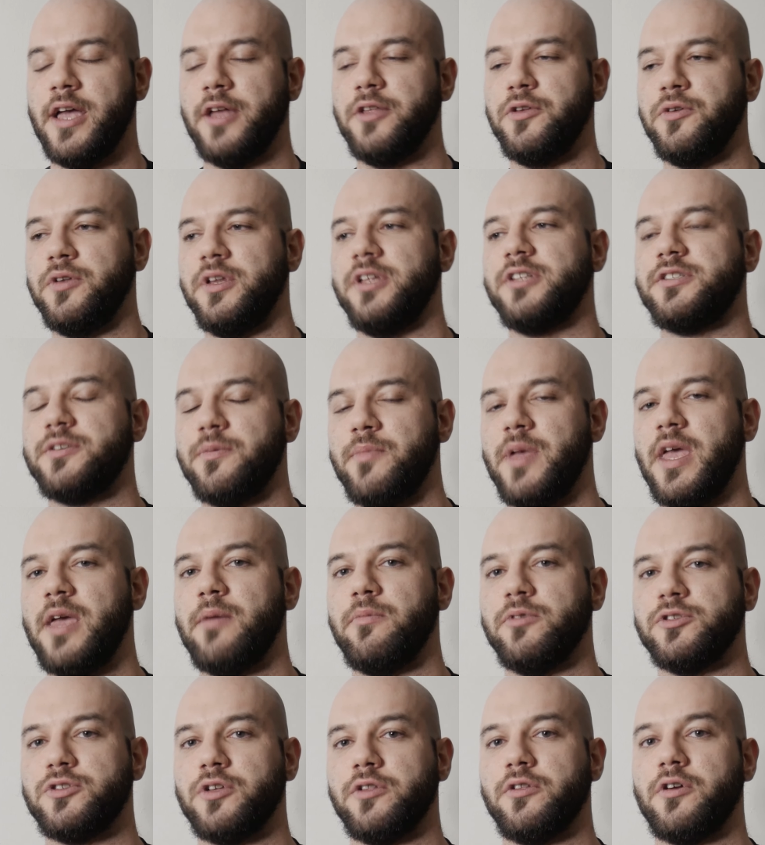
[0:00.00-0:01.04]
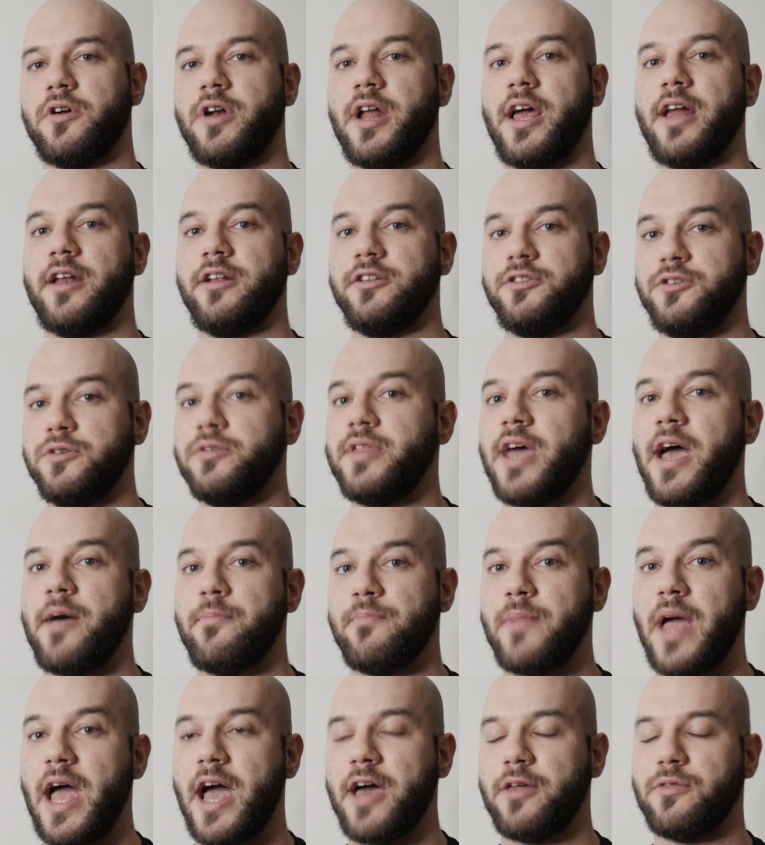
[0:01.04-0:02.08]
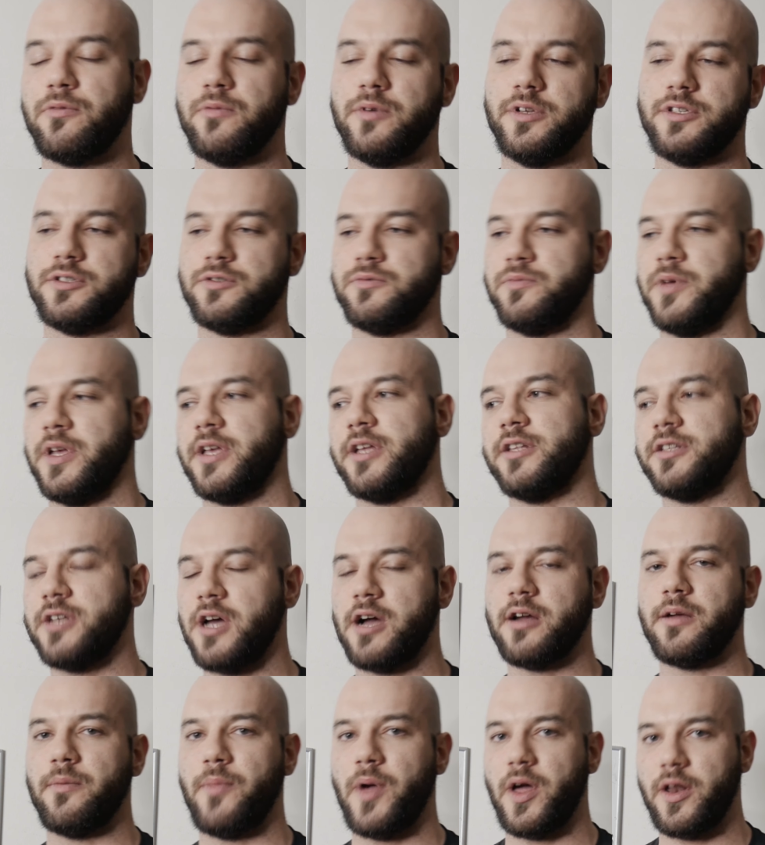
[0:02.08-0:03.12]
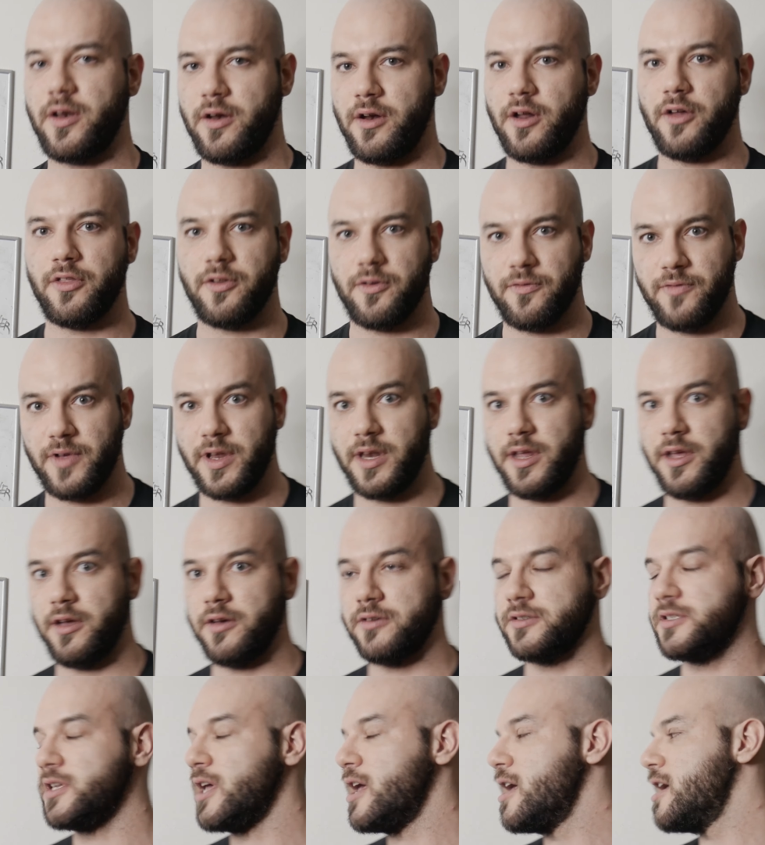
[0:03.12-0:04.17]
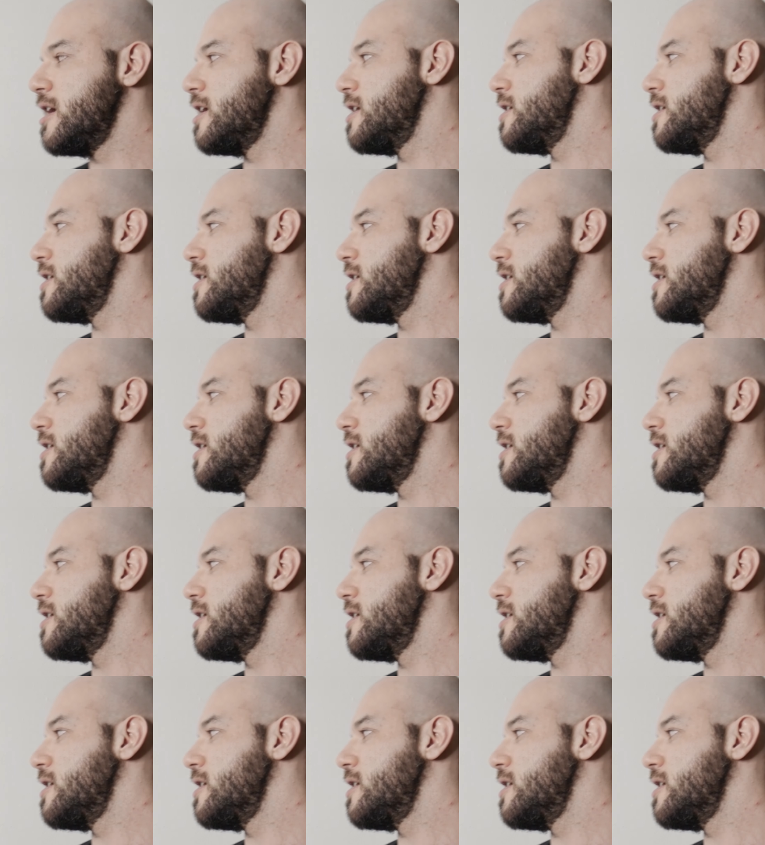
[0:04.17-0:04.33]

and you need to be able to learn how to do that math, which we can talk about in other videos.